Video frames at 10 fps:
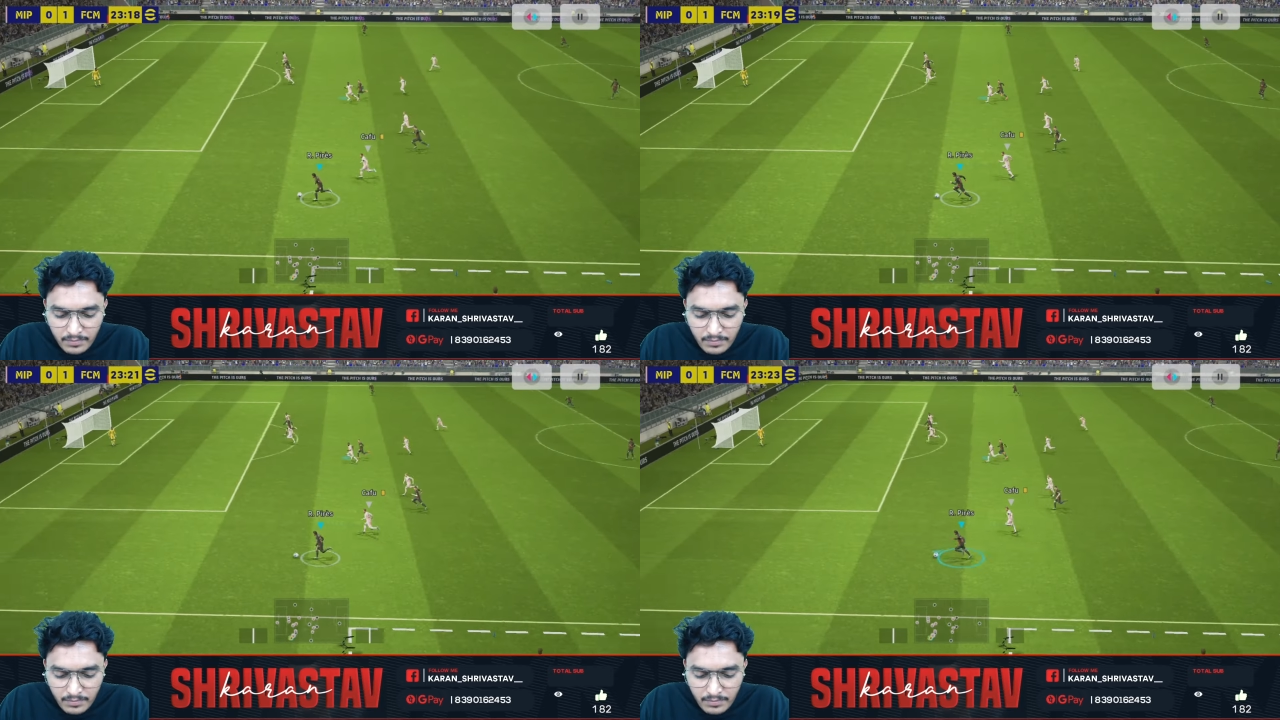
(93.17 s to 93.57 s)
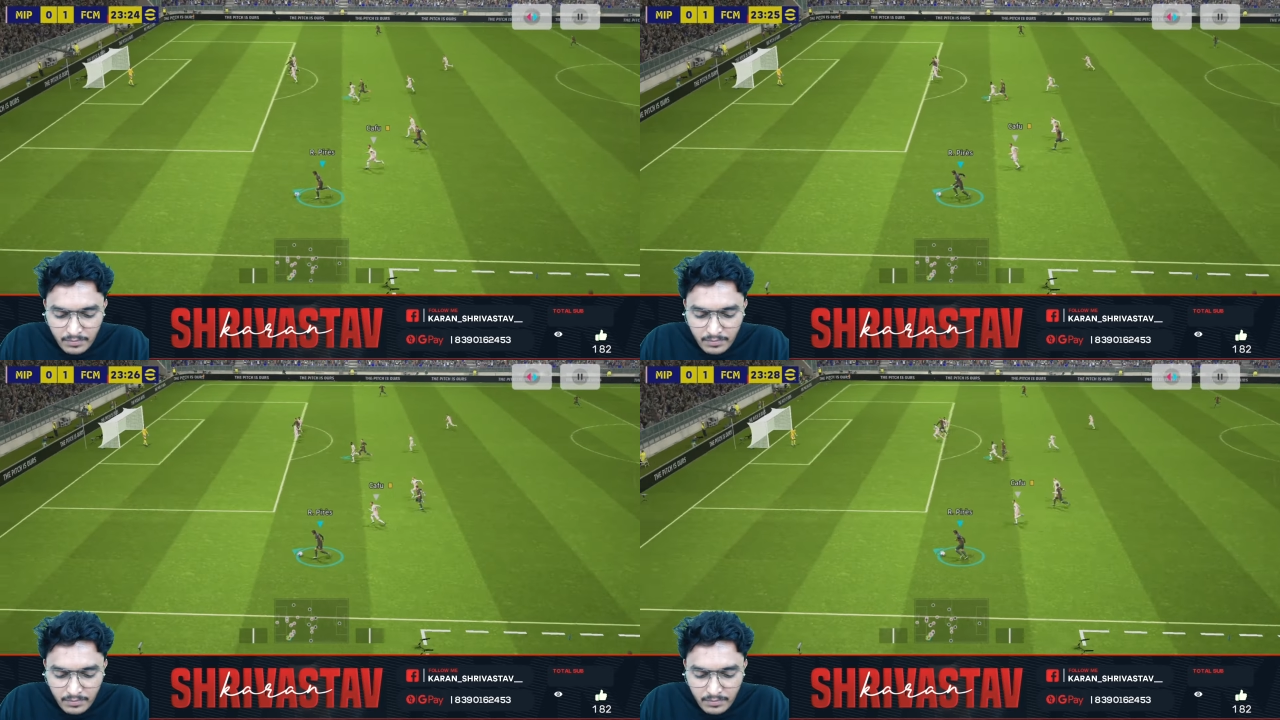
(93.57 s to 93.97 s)

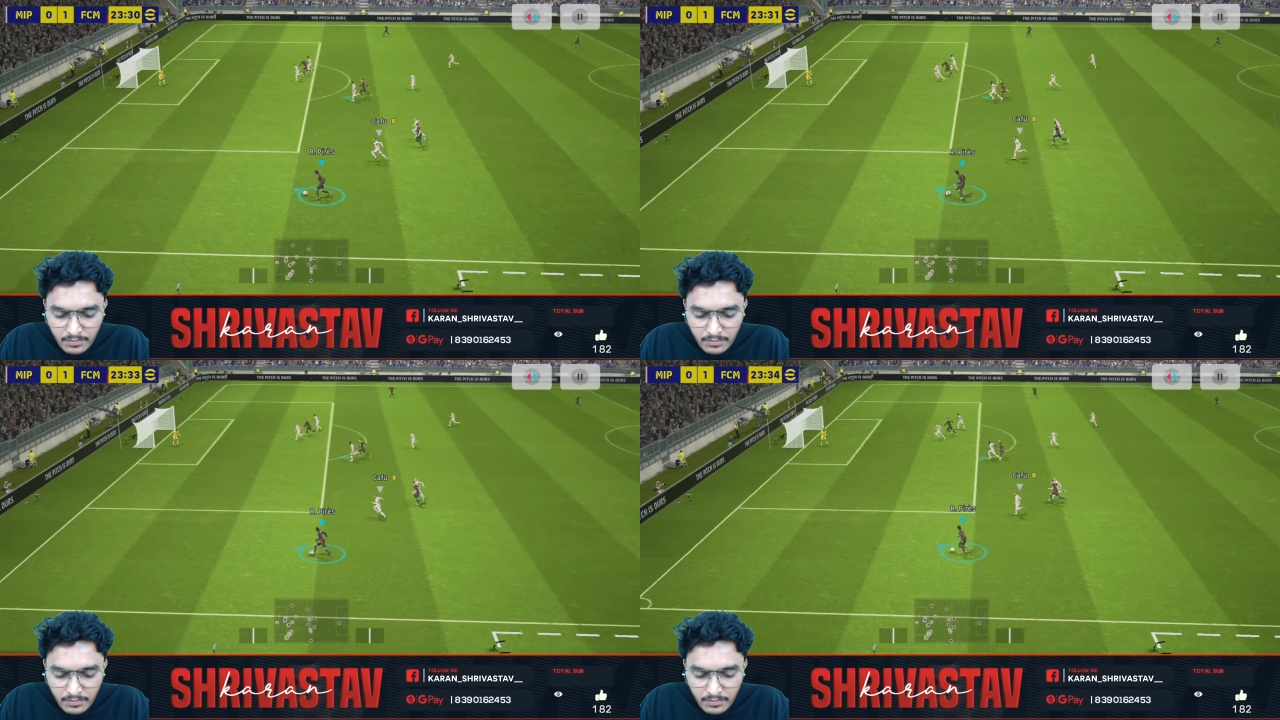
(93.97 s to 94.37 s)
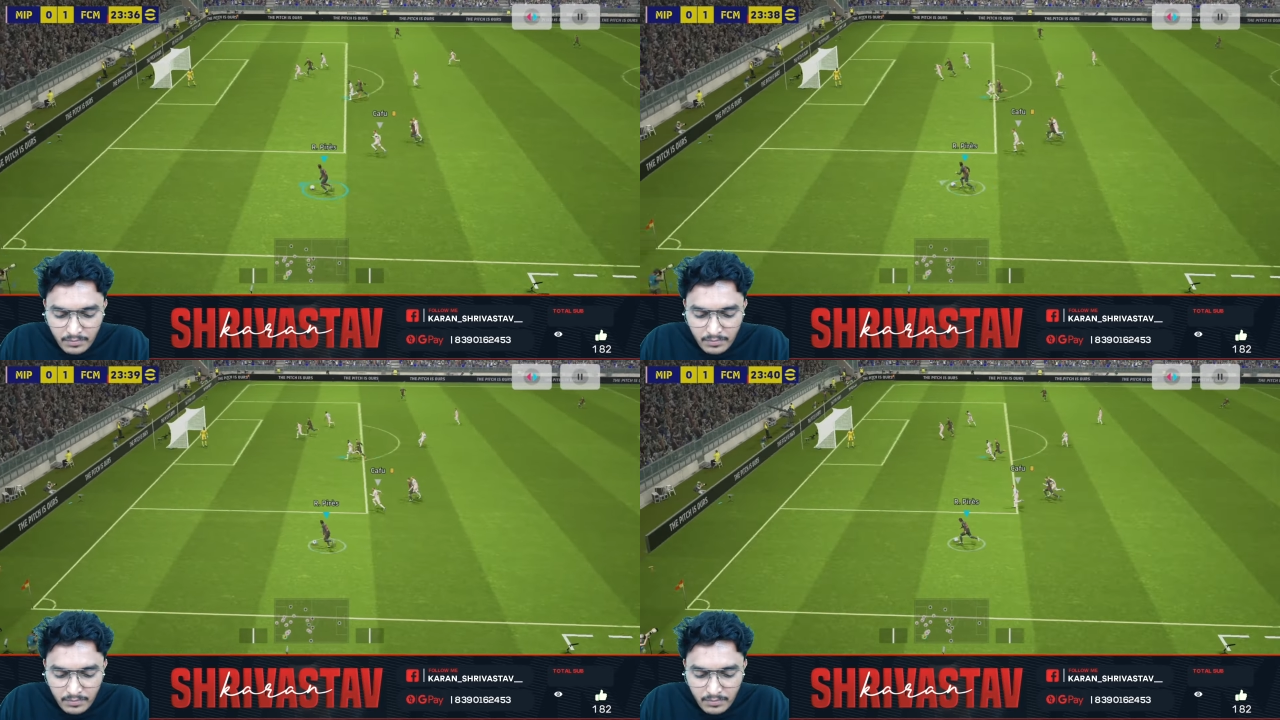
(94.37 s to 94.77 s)

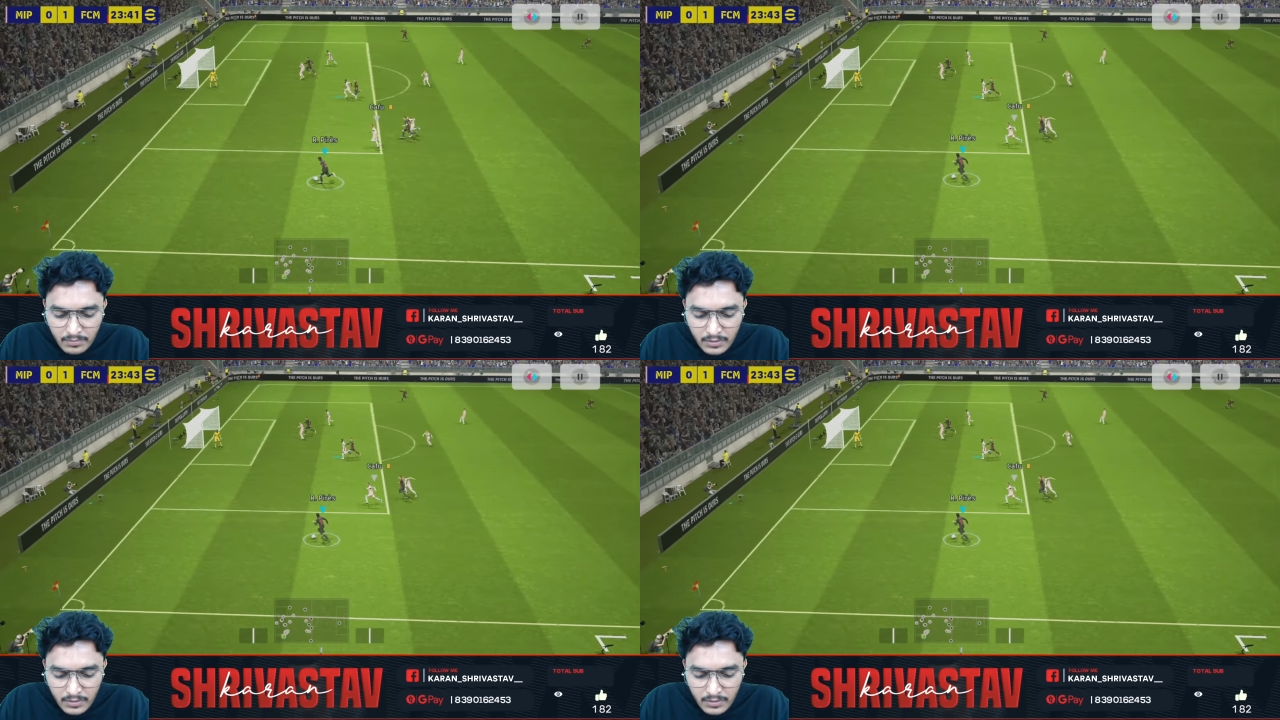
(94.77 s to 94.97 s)
Nobody speaks.